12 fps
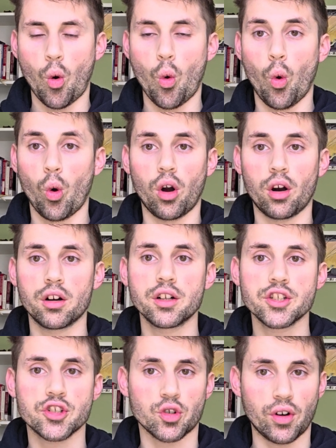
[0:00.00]
or
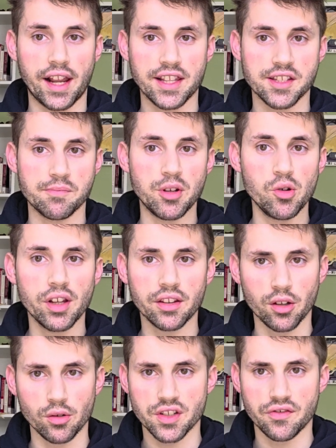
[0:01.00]
transmuting
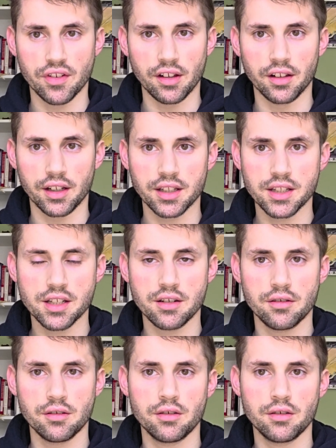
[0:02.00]
those feelings